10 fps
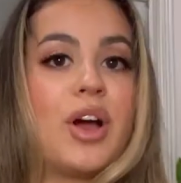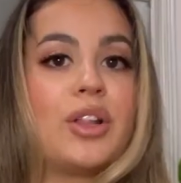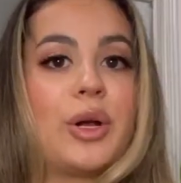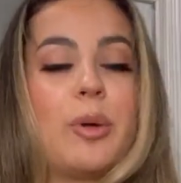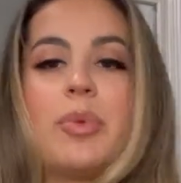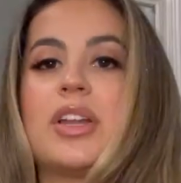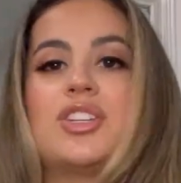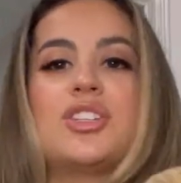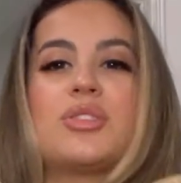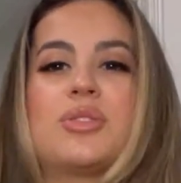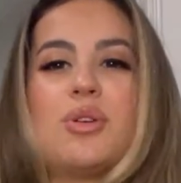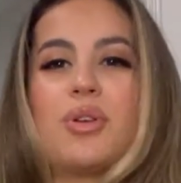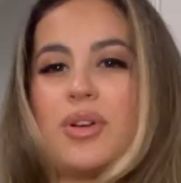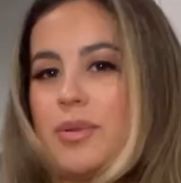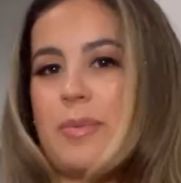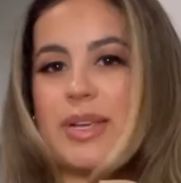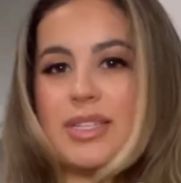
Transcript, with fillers: color but it just looks so good with my